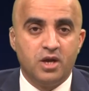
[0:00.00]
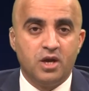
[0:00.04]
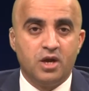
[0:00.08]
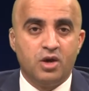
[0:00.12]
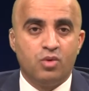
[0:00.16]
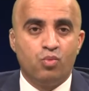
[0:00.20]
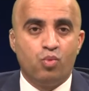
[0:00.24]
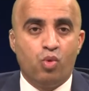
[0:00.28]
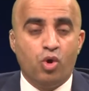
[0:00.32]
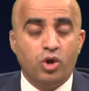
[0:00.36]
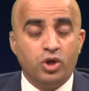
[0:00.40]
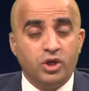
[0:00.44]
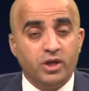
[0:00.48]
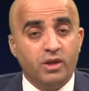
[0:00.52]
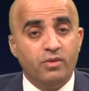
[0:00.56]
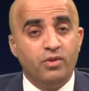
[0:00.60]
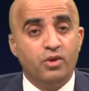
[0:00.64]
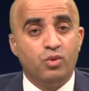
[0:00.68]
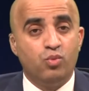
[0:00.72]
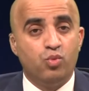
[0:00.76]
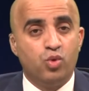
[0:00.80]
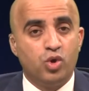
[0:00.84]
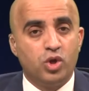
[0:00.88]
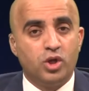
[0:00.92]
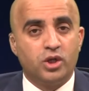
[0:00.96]
What can the
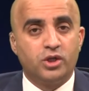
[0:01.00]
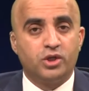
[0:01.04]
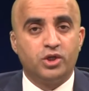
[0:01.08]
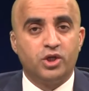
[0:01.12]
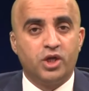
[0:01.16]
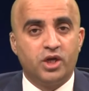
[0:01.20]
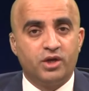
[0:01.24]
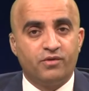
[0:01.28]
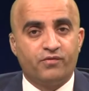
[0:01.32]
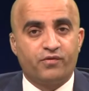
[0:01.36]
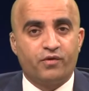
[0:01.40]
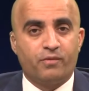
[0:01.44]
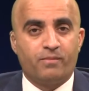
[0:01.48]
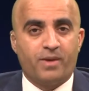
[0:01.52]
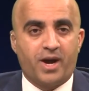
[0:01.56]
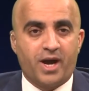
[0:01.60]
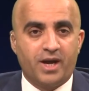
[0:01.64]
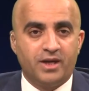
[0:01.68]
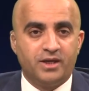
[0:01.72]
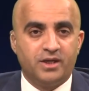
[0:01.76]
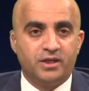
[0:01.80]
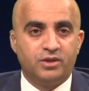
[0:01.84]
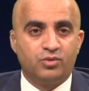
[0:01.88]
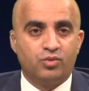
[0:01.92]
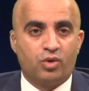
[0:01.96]
world learn from
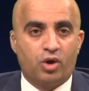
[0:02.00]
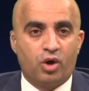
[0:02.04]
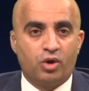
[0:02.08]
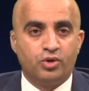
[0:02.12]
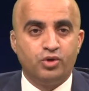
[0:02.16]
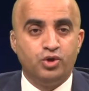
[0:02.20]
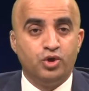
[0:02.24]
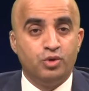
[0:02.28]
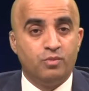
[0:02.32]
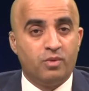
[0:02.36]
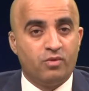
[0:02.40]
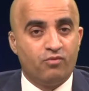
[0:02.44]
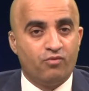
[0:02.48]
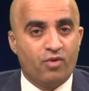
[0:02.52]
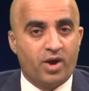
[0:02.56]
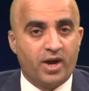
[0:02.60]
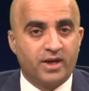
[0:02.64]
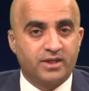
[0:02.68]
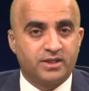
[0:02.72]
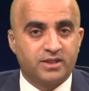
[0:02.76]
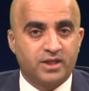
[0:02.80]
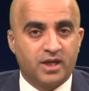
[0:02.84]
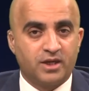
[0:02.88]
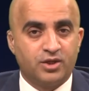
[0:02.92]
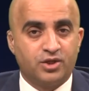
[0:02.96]
Ireland on human
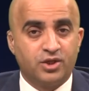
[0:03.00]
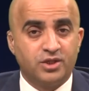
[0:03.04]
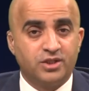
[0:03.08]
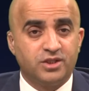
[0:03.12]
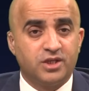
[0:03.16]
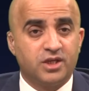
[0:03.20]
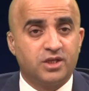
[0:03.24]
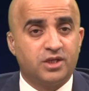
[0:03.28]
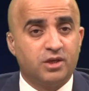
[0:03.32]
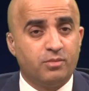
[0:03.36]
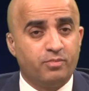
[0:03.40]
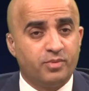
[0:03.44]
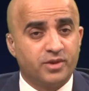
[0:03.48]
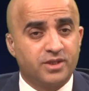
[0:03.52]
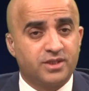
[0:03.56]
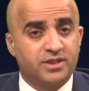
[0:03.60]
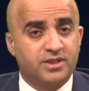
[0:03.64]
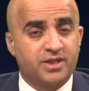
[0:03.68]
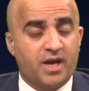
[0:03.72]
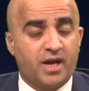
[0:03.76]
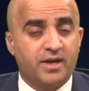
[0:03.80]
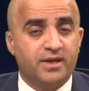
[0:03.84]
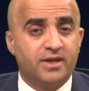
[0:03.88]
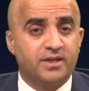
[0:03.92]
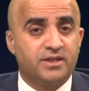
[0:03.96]
rights? And does the double
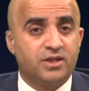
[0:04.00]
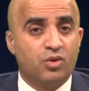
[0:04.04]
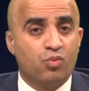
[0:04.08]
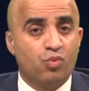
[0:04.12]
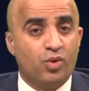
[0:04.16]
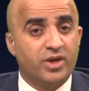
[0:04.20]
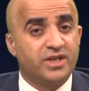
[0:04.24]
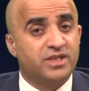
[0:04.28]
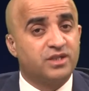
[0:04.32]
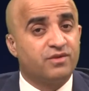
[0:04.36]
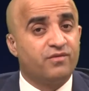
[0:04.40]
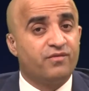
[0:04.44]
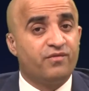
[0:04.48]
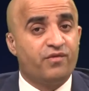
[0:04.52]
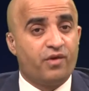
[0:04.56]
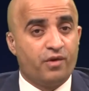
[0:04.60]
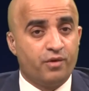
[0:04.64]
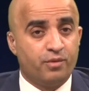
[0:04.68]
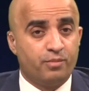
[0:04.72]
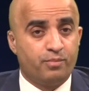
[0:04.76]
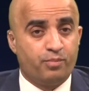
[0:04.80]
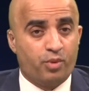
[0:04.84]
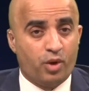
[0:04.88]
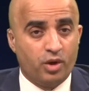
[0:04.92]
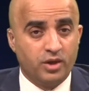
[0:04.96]
standards in Western
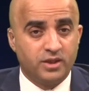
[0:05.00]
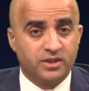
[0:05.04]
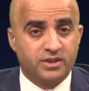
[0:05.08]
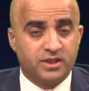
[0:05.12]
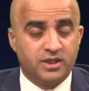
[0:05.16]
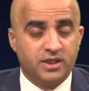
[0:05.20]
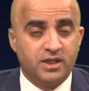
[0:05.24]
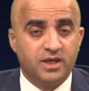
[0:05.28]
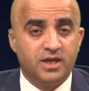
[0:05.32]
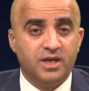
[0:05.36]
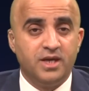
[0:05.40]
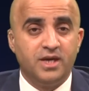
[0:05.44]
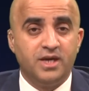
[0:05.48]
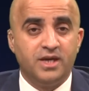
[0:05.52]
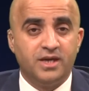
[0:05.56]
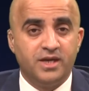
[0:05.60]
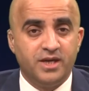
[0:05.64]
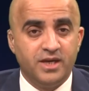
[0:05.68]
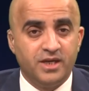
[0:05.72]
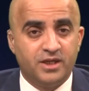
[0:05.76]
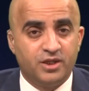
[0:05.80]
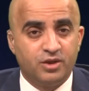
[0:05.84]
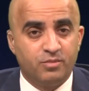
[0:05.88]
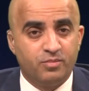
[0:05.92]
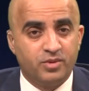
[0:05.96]
foreign policy
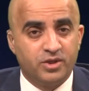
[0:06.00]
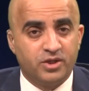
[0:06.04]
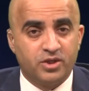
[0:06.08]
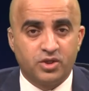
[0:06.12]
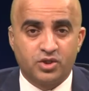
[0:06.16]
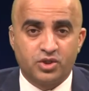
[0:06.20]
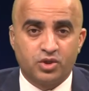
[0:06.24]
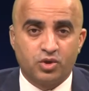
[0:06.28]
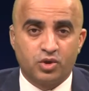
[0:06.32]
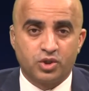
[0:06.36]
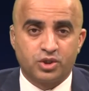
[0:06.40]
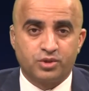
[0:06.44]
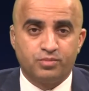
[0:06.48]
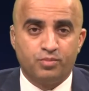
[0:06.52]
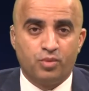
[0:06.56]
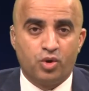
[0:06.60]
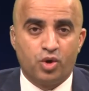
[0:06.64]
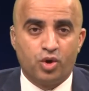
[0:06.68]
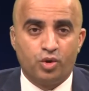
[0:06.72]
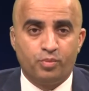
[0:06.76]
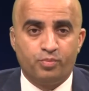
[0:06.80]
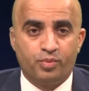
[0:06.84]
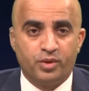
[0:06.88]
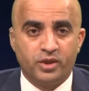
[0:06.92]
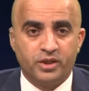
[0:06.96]
need to be discussed
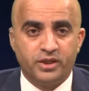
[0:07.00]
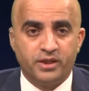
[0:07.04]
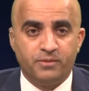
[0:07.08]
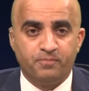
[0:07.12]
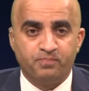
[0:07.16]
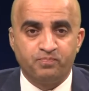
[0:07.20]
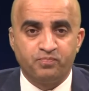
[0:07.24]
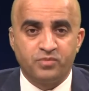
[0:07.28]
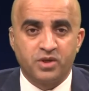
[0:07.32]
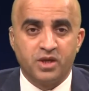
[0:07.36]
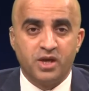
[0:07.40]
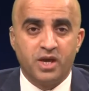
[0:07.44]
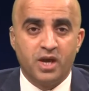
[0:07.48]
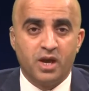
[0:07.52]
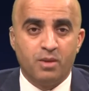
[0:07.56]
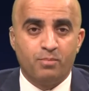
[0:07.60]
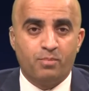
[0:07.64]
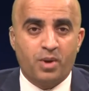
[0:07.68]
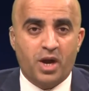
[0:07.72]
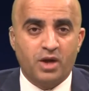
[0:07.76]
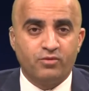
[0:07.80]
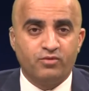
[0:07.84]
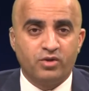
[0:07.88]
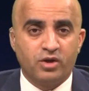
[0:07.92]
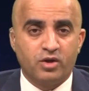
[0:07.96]
more openly?
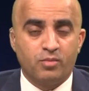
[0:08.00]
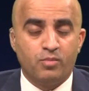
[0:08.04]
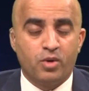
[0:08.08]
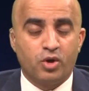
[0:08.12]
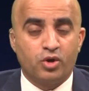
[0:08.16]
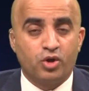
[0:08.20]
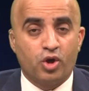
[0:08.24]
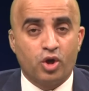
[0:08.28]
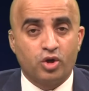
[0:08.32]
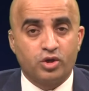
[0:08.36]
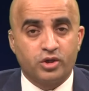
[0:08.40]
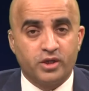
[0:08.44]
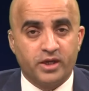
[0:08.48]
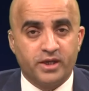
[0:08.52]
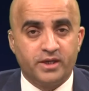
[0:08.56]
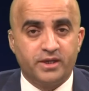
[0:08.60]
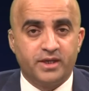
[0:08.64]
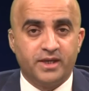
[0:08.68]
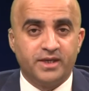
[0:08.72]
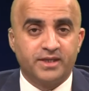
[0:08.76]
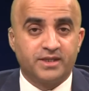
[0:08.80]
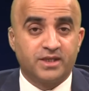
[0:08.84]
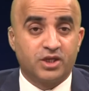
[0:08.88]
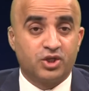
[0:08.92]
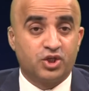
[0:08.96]
Pádraig Mac Lochlainn
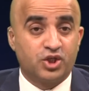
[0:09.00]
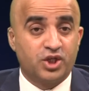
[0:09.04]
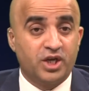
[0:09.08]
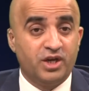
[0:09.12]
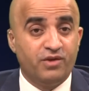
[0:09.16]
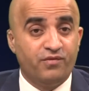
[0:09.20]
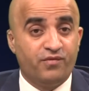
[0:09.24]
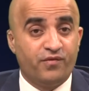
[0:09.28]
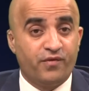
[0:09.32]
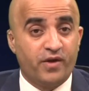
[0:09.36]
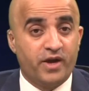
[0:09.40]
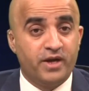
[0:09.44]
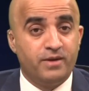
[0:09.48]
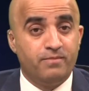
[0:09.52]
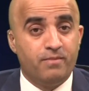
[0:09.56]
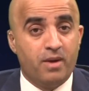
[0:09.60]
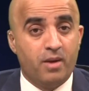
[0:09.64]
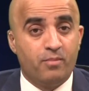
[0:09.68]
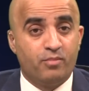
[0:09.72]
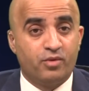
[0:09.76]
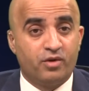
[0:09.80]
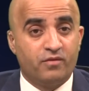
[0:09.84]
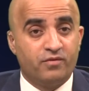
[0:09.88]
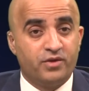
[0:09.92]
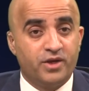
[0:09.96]
is a Sinn Féin
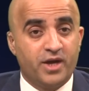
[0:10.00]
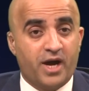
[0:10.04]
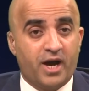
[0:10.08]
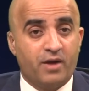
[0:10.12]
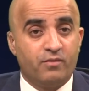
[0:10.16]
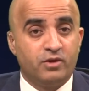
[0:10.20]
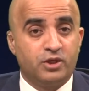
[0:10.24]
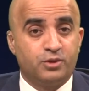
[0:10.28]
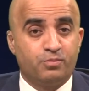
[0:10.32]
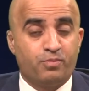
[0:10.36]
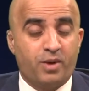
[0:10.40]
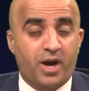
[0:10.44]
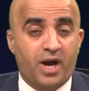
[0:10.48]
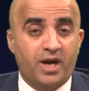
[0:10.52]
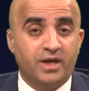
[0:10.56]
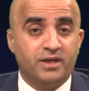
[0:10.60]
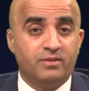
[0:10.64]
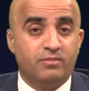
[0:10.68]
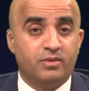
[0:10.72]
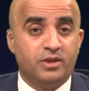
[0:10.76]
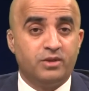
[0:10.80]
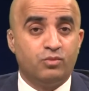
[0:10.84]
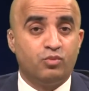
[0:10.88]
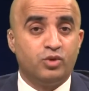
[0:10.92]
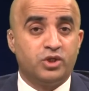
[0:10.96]
member of the Irish
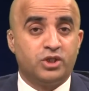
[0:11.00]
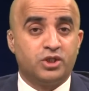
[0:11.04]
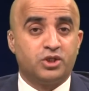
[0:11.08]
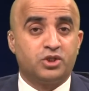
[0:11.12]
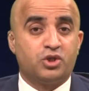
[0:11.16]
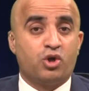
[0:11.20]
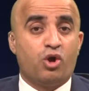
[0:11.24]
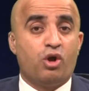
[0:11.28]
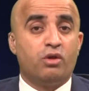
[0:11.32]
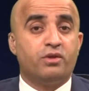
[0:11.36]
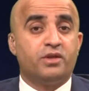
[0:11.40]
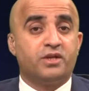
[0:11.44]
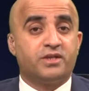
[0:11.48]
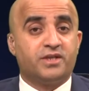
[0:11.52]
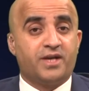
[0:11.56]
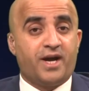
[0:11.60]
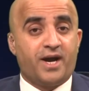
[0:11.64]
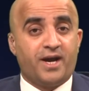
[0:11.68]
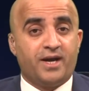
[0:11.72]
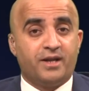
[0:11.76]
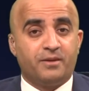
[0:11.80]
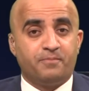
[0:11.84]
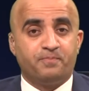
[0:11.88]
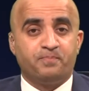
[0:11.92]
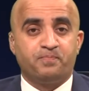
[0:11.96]
Parliament, which is called the
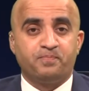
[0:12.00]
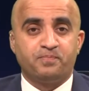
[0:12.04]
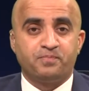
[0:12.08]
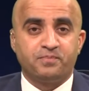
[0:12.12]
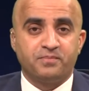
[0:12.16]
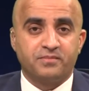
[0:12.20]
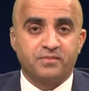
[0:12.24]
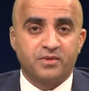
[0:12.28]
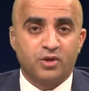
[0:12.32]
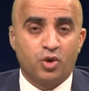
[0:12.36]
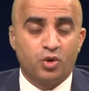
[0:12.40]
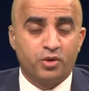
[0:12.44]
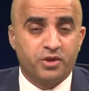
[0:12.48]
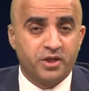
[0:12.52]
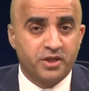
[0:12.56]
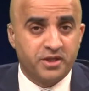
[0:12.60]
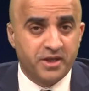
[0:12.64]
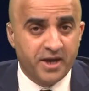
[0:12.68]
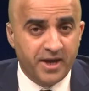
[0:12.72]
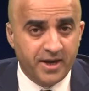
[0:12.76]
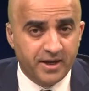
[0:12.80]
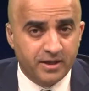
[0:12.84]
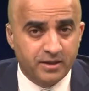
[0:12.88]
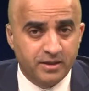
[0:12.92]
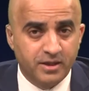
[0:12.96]
Dáil, or the
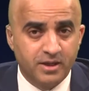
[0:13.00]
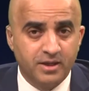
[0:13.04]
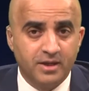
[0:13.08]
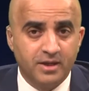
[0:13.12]
Dáil.